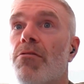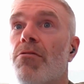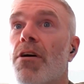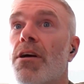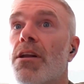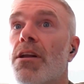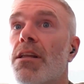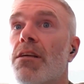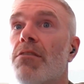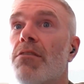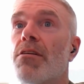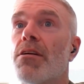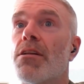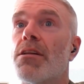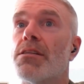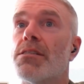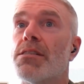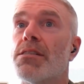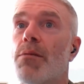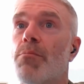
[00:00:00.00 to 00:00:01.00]
find it difficult
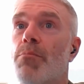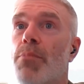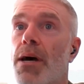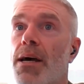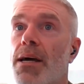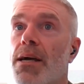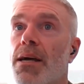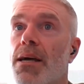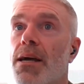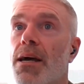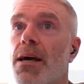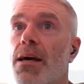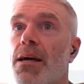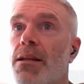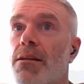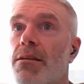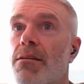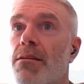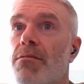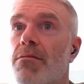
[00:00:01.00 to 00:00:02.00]
to step back
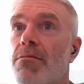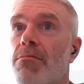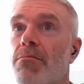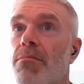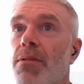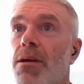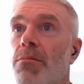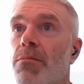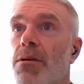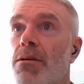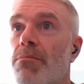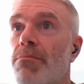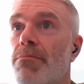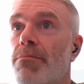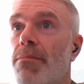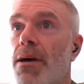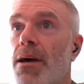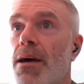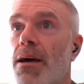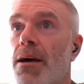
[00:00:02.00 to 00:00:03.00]
and maybe
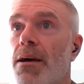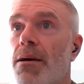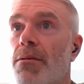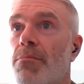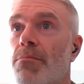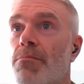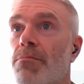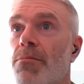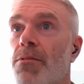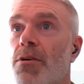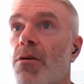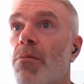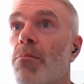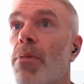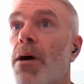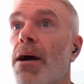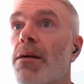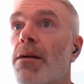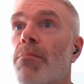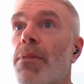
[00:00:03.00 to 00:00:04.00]

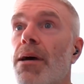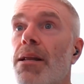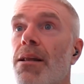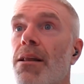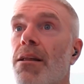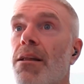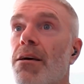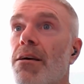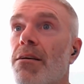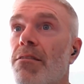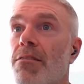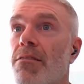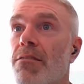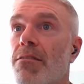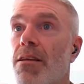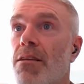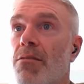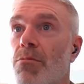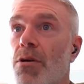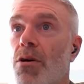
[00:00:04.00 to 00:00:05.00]

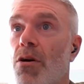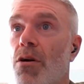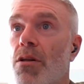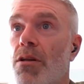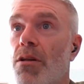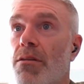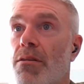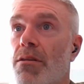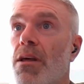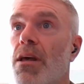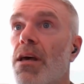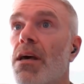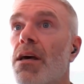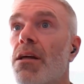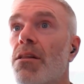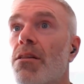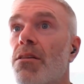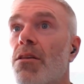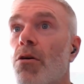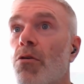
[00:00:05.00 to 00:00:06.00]
compartmentalize, as we call it,
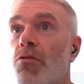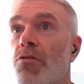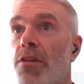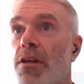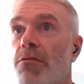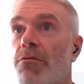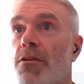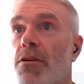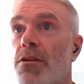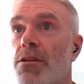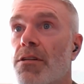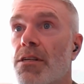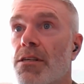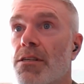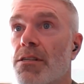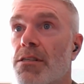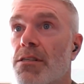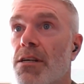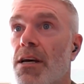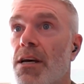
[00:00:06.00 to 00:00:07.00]
those
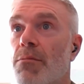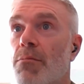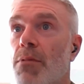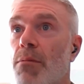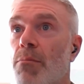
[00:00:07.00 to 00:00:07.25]
difficulties and put